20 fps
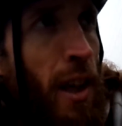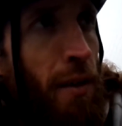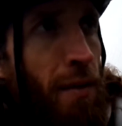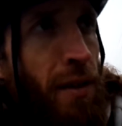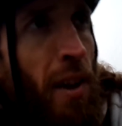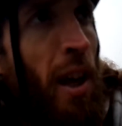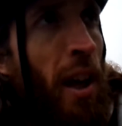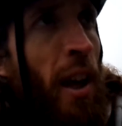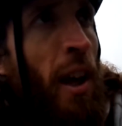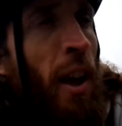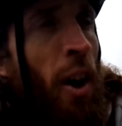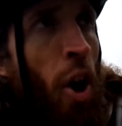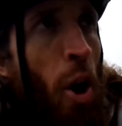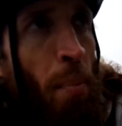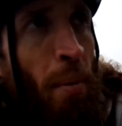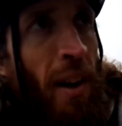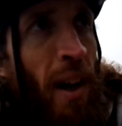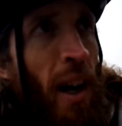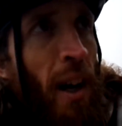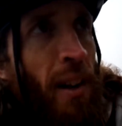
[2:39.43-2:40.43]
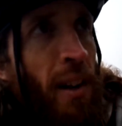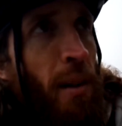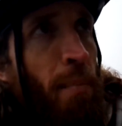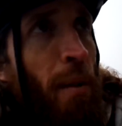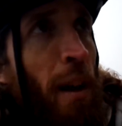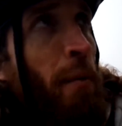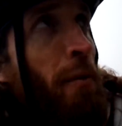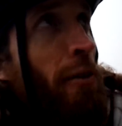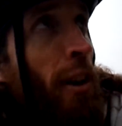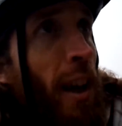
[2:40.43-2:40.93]
gift. Open heart,
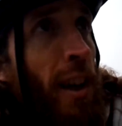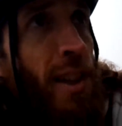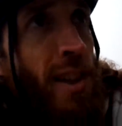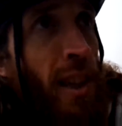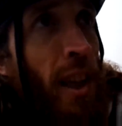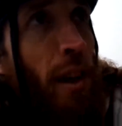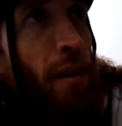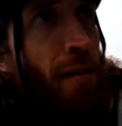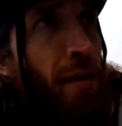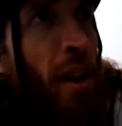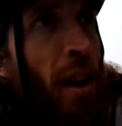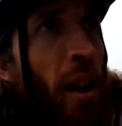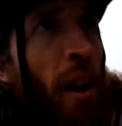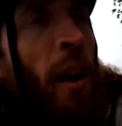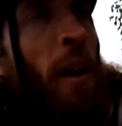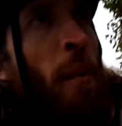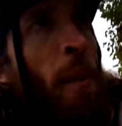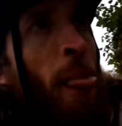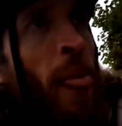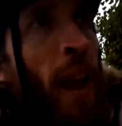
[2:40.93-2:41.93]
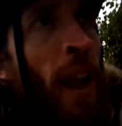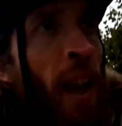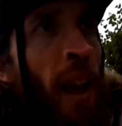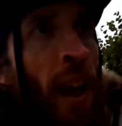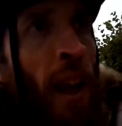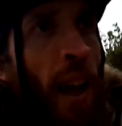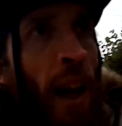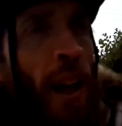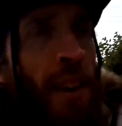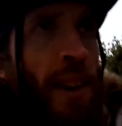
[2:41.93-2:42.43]
the greatest gift,
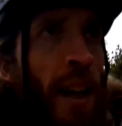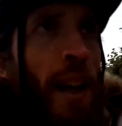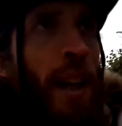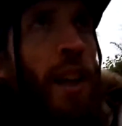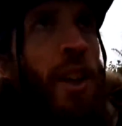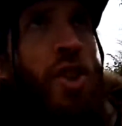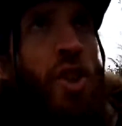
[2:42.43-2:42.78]
and then